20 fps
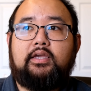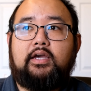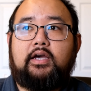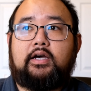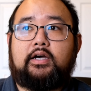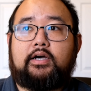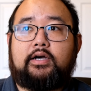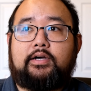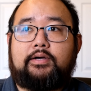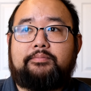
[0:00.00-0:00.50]

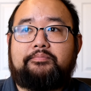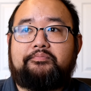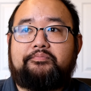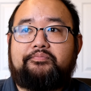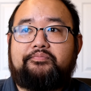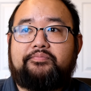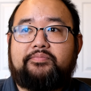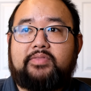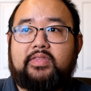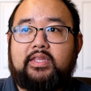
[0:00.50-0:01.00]

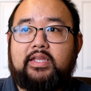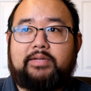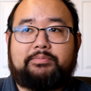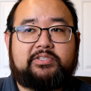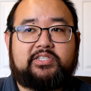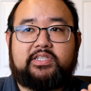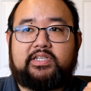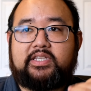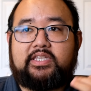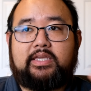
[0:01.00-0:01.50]
I'm
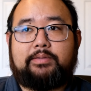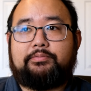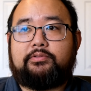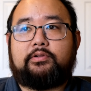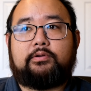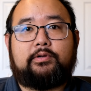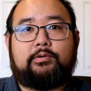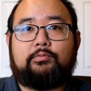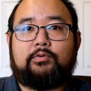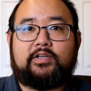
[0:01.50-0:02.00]
just going to keep
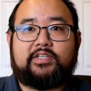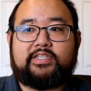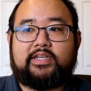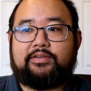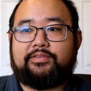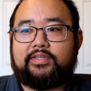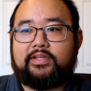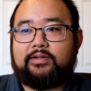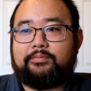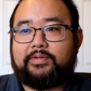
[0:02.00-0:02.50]
throwing words
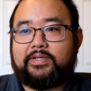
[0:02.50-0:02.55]
out there,